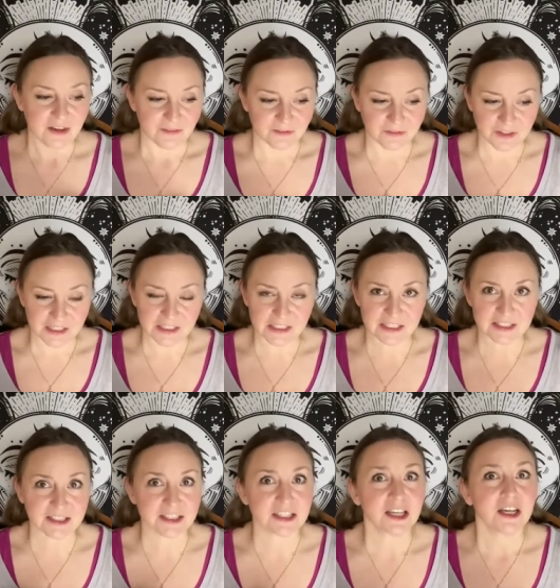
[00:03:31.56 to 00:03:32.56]

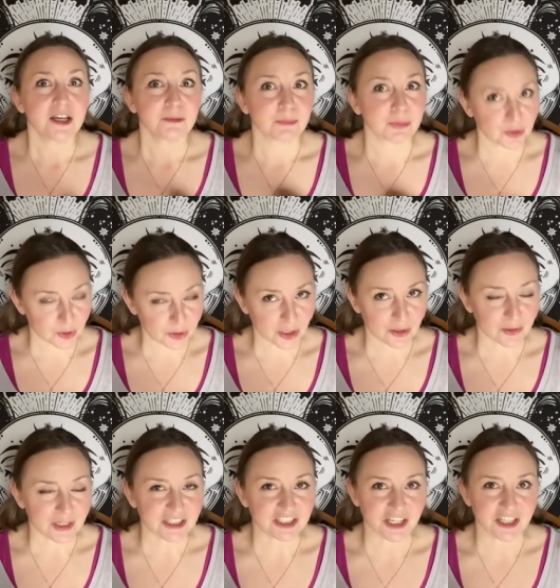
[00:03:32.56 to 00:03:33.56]
Venus Pluto
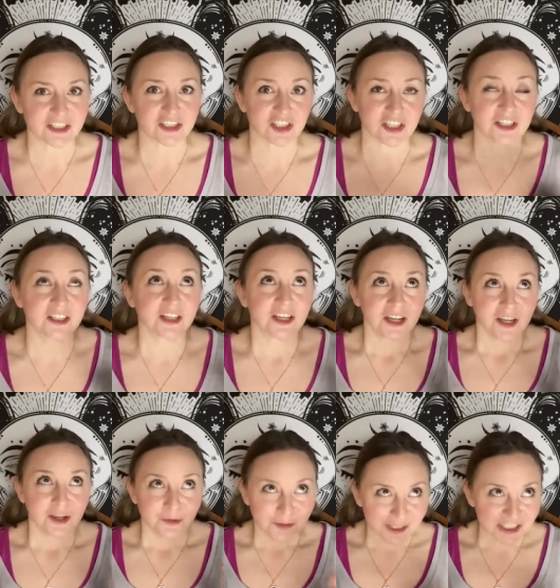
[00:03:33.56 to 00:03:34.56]
conjunction,
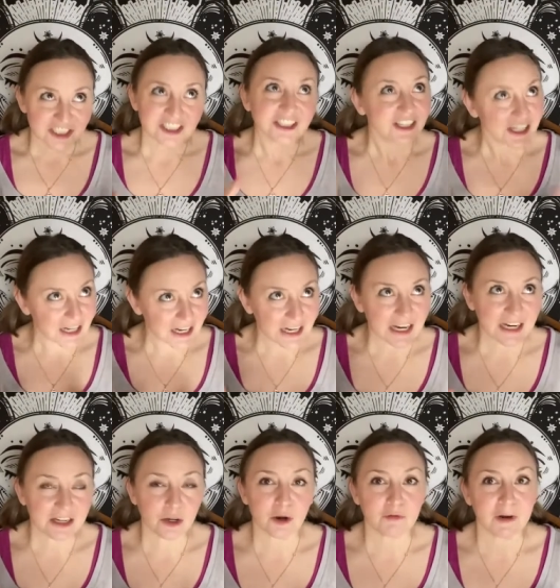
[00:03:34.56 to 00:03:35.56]
which it
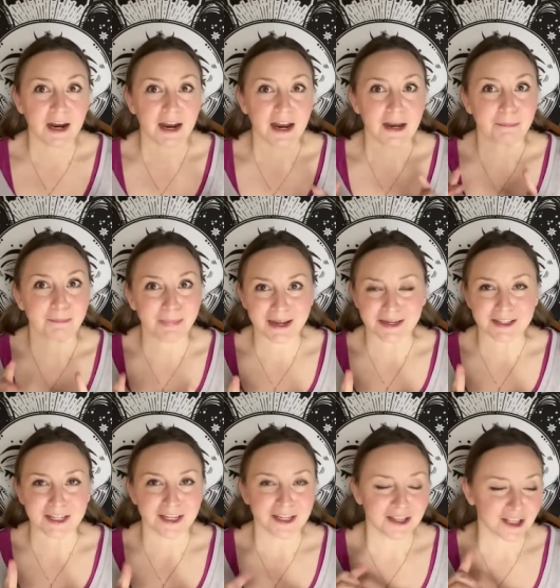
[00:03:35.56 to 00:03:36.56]
can go awry.
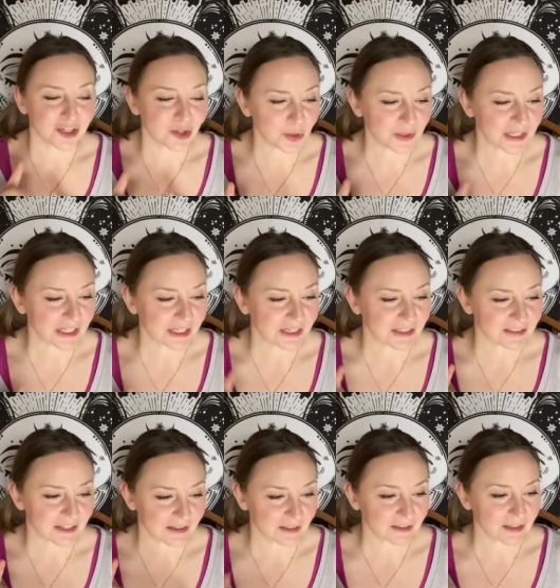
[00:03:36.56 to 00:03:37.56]
But the cool thing is
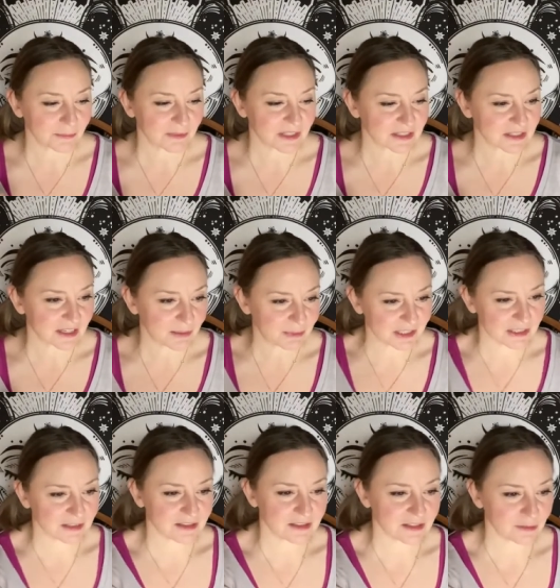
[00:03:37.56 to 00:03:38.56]
I looked up the
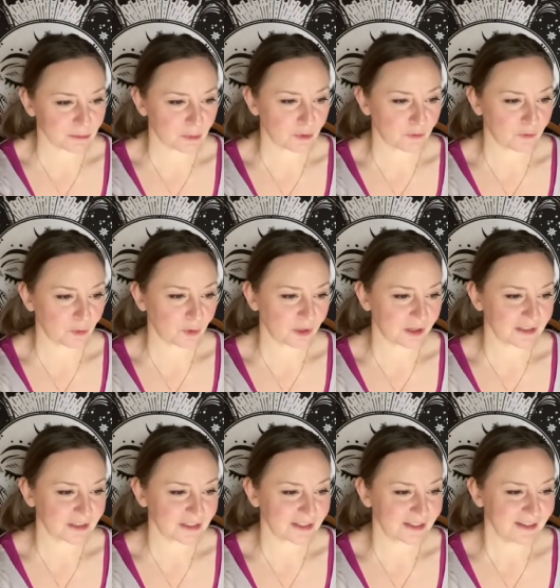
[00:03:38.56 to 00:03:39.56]
Sabian symbol for
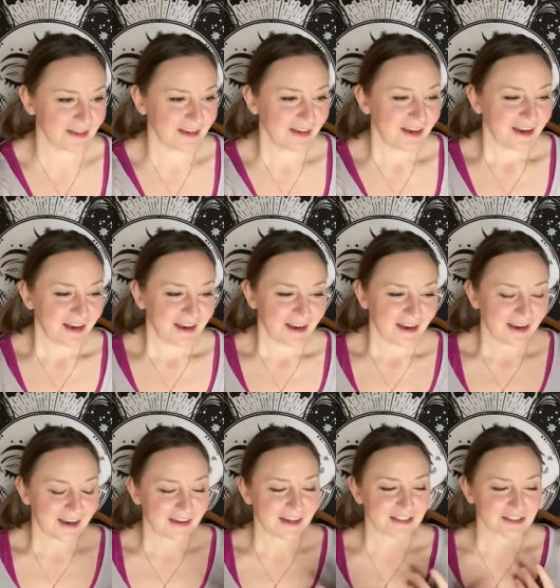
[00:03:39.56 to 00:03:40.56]
it.
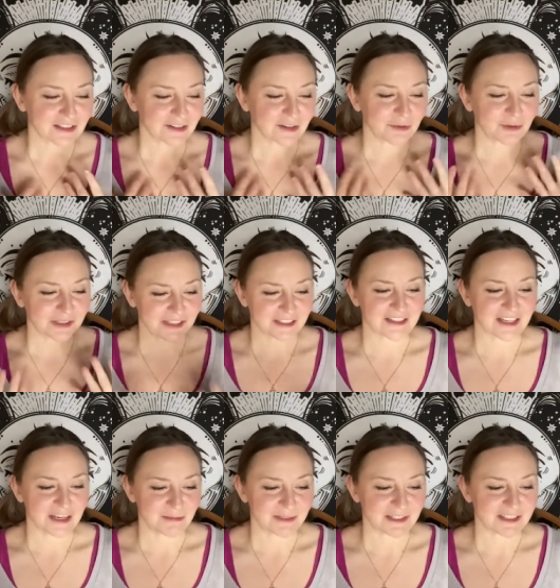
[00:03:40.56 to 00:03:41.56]
And guess what the
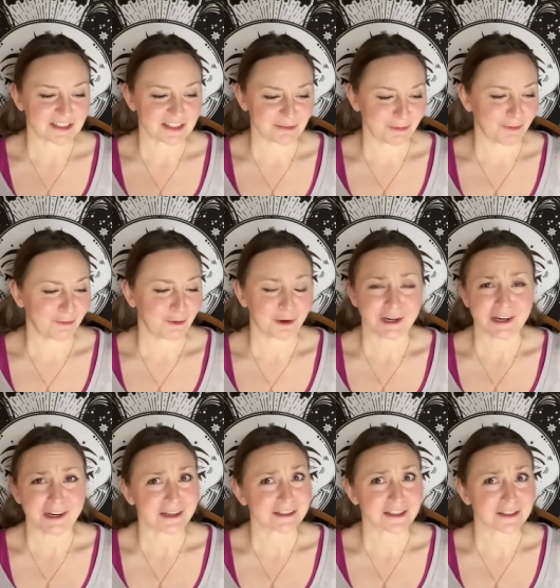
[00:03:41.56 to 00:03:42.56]
Sabian symbol for it
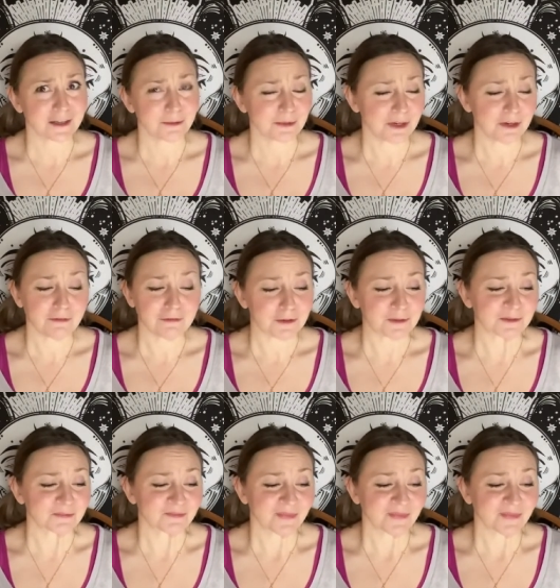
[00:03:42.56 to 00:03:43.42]
is? It's so beautiful.